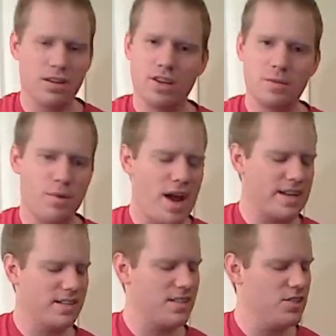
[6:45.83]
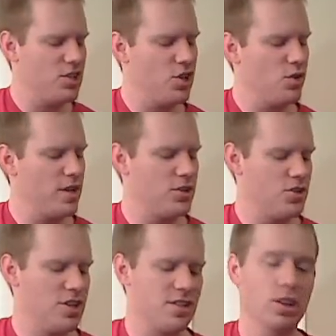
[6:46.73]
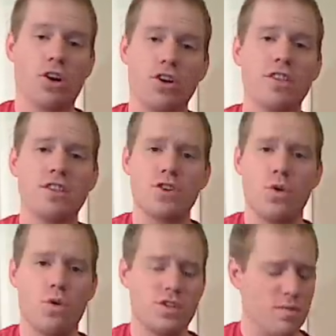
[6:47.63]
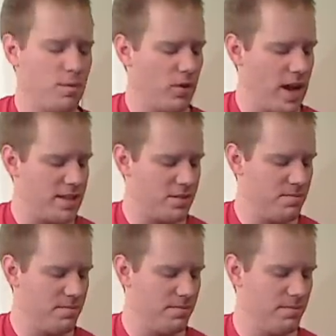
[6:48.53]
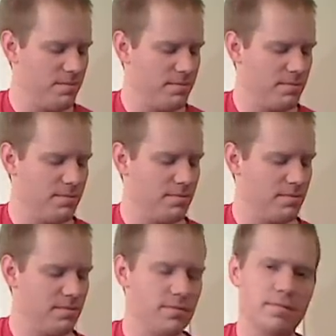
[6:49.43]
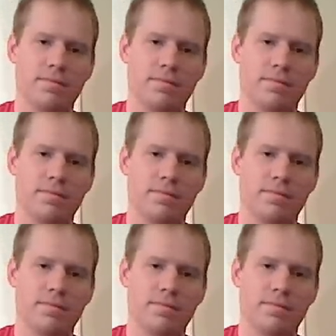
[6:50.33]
good practice to do is just learn these chords, memorize them,